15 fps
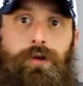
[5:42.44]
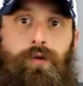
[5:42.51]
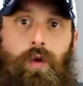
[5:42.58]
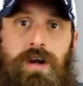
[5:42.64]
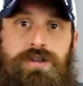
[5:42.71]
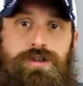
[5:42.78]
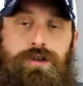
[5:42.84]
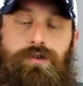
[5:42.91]
good
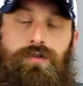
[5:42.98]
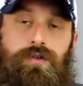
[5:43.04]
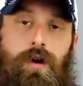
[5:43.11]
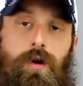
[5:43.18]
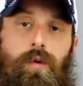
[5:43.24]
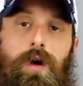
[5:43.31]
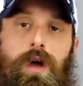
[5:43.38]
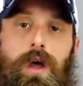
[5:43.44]
questions.
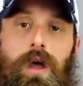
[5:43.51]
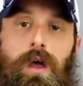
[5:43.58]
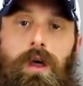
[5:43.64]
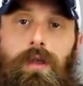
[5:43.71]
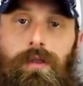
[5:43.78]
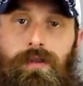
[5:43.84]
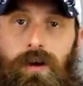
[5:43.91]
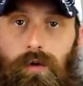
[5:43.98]
So,
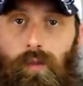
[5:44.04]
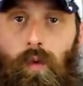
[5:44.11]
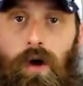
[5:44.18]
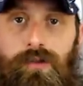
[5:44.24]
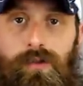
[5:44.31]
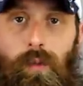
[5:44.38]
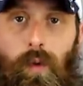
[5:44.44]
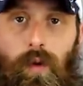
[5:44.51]
there
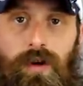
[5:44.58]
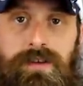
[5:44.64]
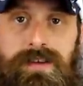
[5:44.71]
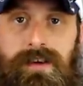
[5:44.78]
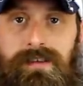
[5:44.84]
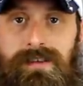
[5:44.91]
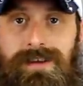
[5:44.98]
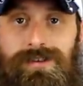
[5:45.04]
was a warranty
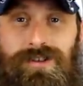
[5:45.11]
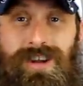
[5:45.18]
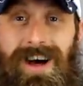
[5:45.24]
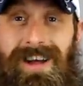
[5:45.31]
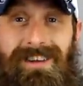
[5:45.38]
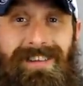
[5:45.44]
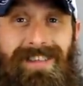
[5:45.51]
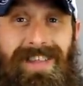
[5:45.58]
extension
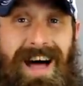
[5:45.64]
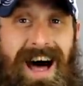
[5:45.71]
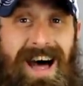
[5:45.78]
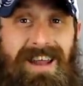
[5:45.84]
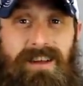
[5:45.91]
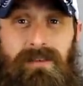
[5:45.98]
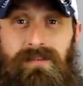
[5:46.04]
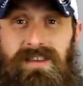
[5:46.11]
on a
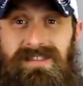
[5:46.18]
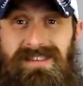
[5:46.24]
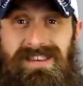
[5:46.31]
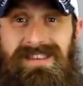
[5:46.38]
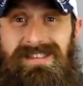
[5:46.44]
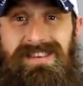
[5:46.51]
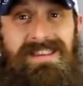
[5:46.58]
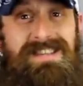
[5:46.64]
lot of the
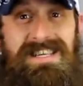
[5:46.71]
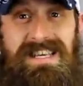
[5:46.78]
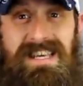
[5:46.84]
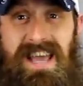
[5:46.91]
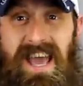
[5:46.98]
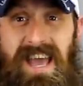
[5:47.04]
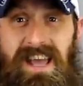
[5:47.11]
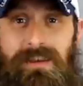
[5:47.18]

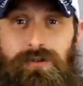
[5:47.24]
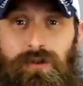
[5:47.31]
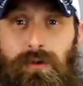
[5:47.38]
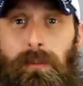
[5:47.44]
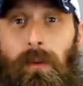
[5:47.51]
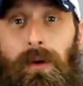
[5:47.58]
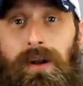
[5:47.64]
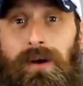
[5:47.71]
CCTA
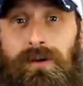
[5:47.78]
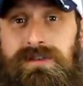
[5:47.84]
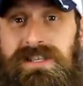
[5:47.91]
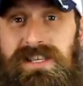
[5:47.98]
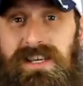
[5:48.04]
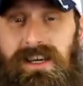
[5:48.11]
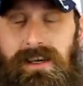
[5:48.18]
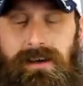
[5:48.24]

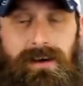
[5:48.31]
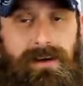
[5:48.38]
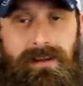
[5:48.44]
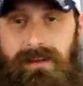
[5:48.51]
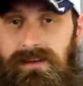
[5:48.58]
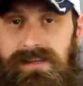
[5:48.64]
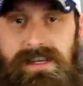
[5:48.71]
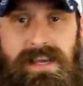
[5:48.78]
2.0T,
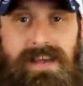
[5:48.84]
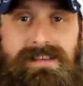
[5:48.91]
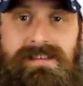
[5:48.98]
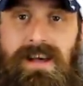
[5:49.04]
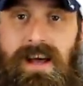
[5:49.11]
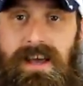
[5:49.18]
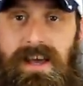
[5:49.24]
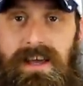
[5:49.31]
the
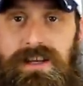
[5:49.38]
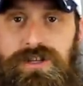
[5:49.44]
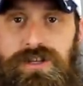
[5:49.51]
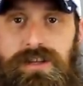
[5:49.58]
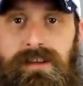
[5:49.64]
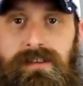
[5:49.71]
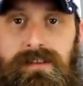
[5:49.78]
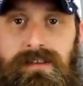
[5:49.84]
TSI
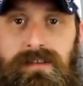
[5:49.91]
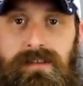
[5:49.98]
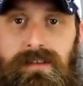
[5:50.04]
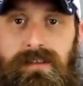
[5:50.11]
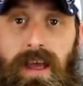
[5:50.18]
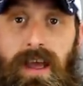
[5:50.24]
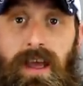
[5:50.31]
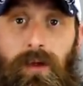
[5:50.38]
engines,
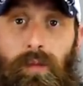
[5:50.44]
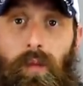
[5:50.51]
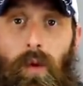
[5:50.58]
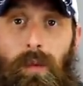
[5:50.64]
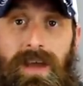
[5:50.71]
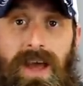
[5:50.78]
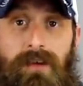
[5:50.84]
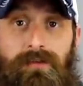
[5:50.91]
and what
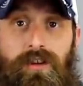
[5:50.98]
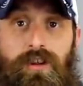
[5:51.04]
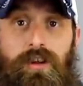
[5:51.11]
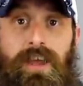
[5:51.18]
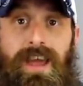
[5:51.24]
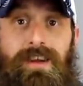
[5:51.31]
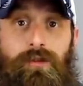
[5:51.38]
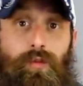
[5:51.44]
we have to
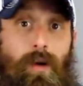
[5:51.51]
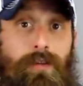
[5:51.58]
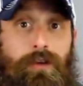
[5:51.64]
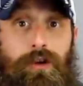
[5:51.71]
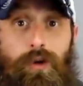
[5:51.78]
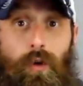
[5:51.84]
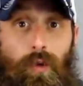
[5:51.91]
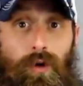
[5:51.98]
look at is whether
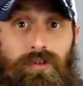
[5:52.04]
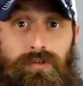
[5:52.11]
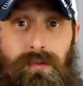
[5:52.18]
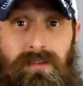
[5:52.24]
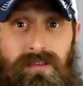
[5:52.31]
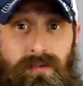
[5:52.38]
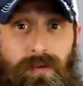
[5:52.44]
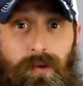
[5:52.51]
your
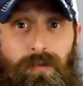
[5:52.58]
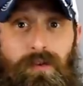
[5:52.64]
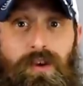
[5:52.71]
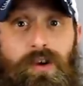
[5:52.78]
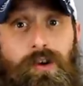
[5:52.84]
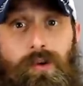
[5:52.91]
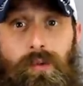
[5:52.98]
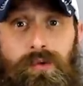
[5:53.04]
specific
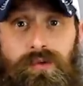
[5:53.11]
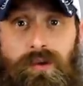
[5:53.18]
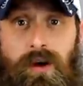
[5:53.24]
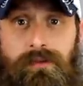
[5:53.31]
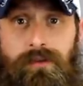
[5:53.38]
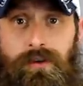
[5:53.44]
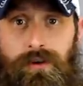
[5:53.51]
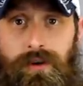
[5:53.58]
vehicle was
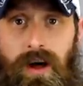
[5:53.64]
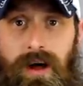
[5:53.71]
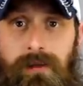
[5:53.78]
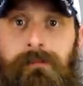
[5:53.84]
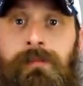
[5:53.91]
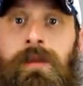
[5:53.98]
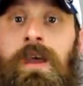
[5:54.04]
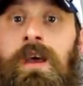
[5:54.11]
covered or
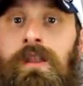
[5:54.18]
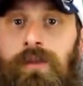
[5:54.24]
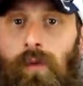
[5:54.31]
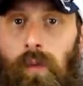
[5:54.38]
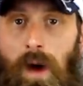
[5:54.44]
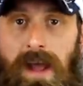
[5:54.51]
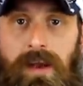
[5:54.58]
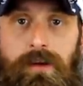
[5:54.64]
not. The
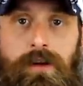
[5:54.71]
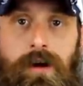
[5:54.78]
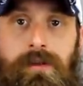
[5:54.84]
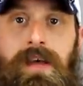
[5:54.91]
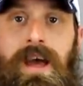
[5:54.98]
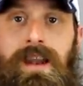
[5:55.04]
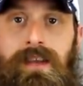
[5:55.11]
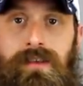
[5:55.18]
way to know
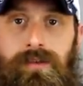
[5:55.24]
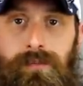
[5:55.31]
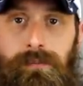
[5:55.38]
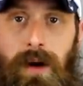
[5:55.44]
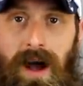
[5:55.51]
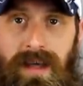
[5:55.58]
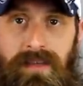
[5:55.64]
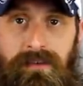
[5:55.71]
that is
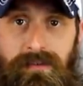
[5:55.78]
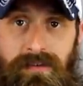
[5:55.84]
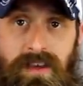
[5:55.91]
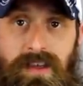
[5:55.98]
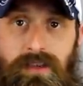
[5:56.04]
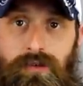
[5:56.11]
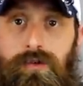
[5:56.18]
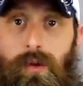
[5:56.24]
by the
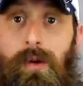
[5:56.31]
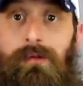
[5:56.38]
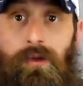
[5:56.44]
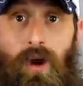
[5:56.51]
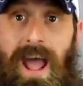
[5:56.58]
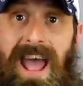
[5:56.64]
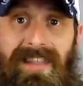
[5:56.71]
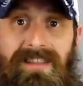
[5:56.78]
VIN. So if
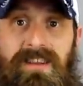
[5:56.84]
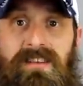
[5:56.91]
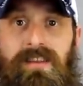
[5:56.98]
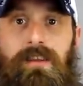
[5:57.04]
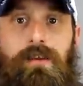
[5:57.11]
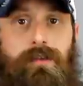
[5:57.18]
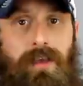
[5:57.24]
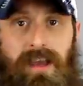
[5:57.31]
you're at the
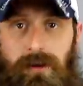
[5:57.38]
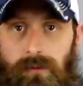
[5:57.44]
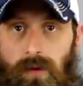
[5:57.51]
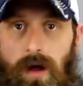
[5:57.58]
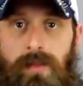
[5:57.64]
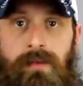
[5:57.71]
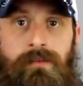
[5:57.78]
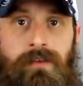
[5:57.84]
dealer, they can
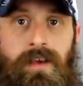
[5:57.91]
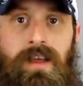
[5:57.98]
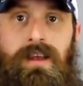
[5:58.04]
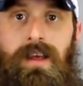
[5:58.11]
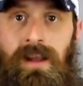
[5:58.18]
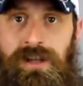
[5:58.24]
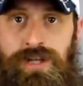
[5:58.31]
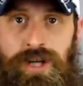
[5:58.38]
run the VIN
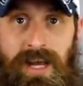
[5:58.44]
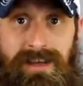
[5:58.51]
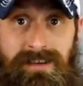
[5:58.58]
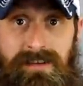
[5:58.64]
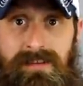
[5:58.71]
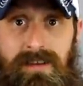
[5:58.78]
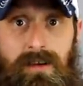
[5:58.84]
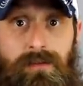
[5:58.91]
and check
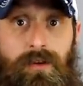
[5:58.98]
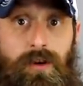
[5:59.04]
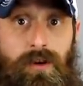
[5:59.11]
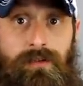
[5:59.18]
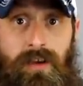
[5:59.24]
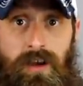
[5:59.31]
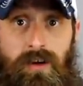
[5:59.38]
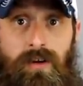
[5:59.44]
to see if
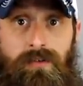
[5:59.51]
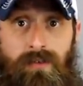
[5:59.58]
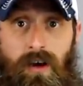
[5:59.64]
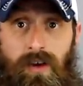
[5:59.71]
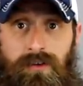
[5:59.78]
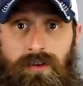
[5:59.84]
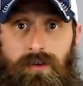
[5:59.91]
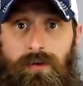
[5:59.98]
your vehicle
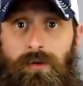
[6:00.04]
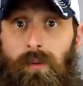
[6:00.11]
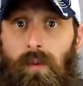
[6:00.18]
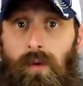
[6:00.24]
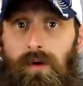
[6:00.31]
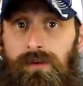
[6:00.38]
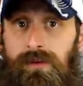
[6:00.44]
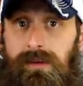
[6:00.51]
falls under the
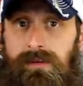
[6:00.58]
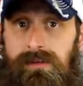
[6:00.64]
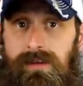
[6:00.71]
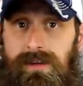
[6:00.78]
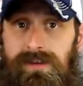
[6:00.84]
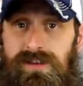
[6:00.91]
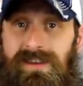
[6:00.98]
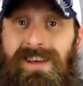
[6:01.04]
warranty
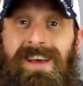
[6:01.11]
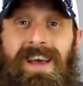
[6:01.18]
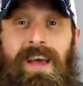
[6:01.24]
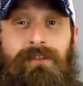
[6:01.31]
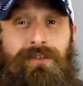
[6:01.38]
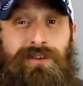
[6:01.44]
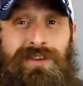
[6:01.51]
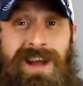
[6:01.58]
extension.
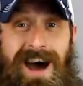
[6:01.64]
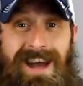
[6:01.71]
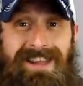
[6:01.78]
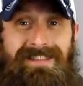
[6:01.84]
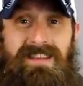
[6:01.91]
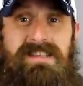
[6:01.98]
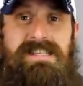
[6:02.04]
If you're not at